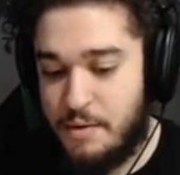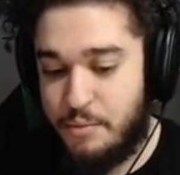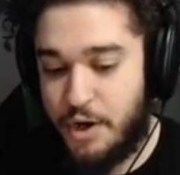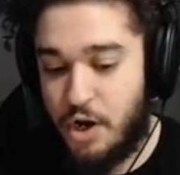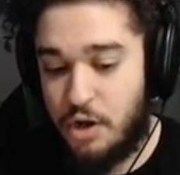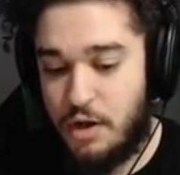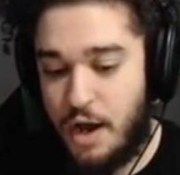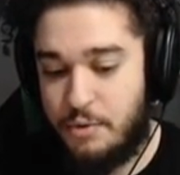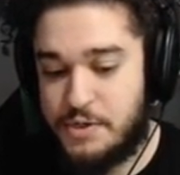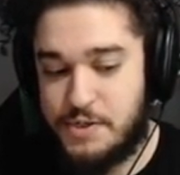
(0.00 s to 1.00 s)
but
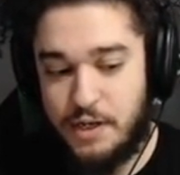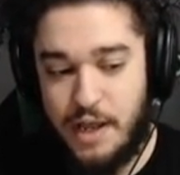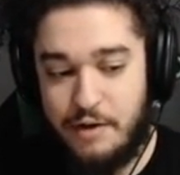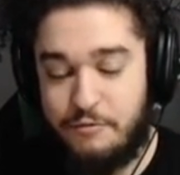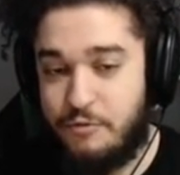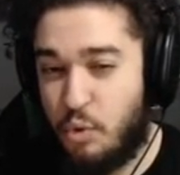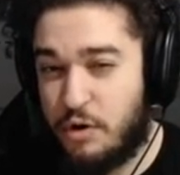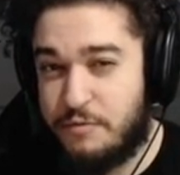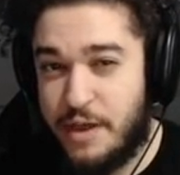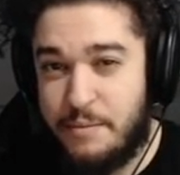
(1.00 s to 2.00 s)
I would say like four
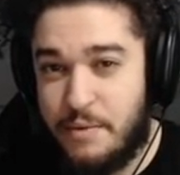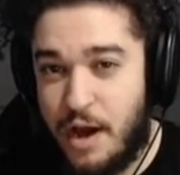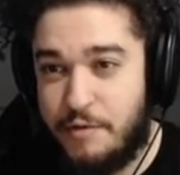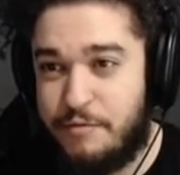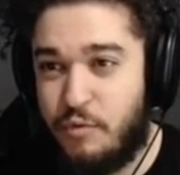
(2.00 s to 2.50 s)
of them I